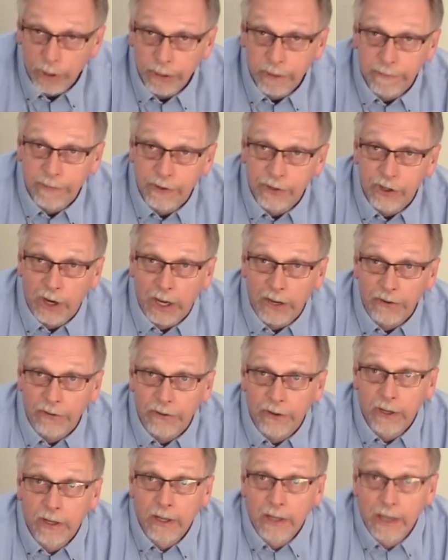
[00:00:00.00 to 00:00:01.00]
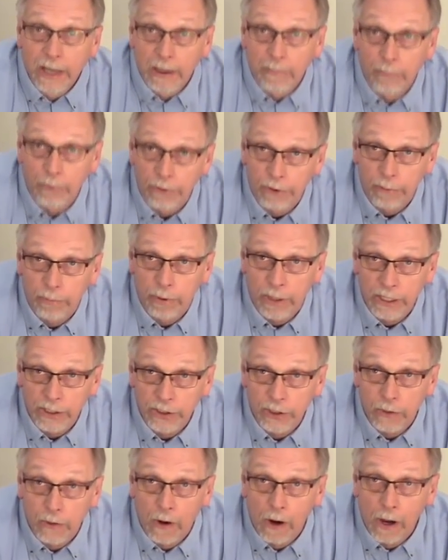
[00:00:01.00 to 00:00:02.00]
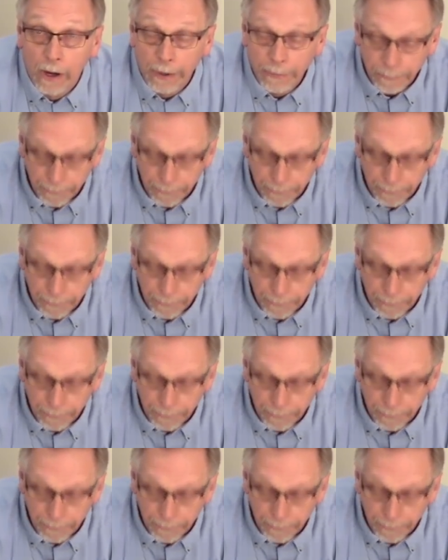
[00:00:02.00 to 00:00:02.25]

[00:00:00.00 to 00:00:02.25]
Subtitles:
of the chest and put the pressure on.